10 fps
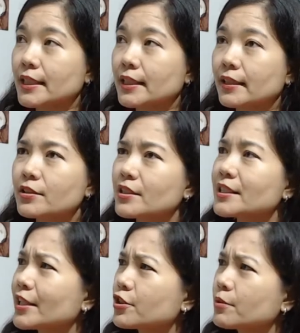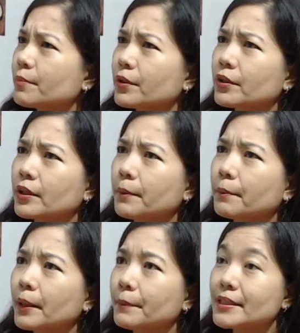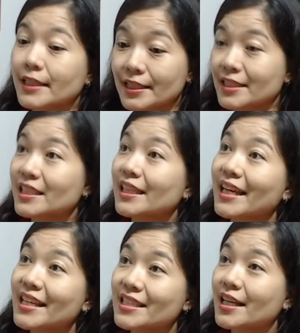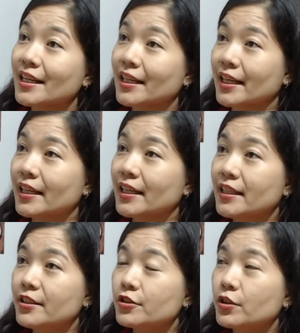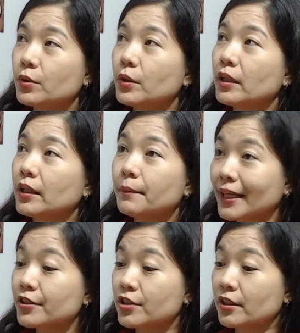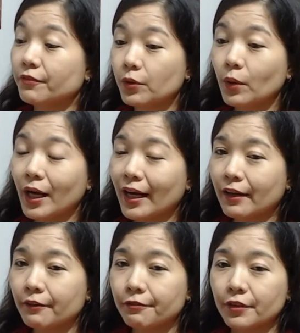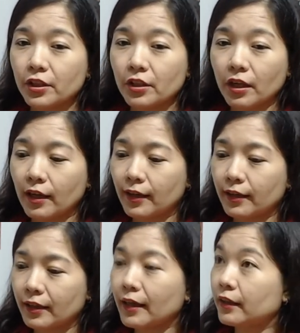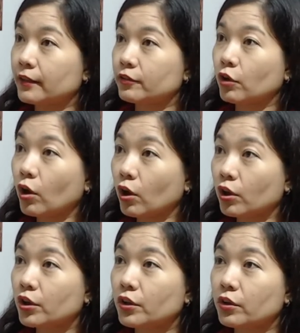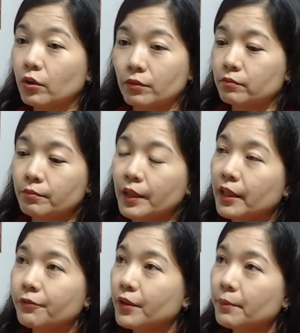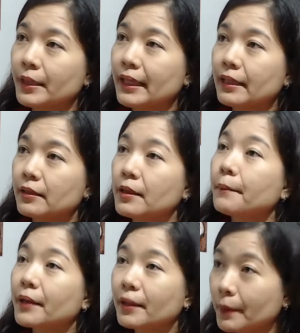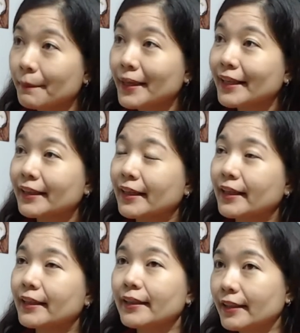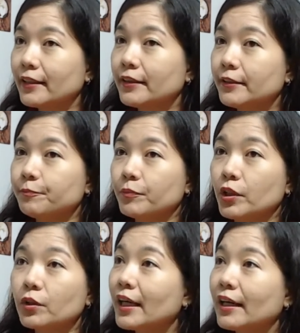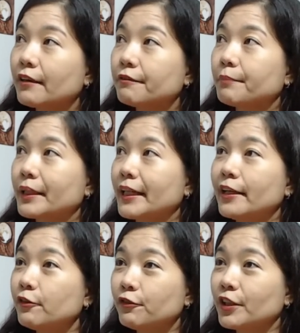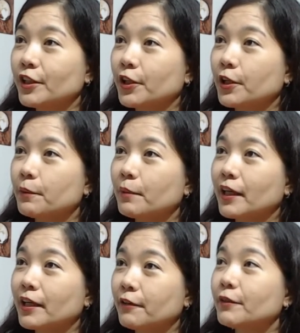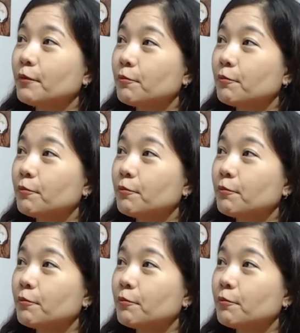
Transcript: ang gestation period ng puppy, eh. sixty days lang eh. So, oh. imagine if you have uh, a dog, mm-hmm. or male-female, magme-mate yan, and then you'll have, by the end of the year, baka if they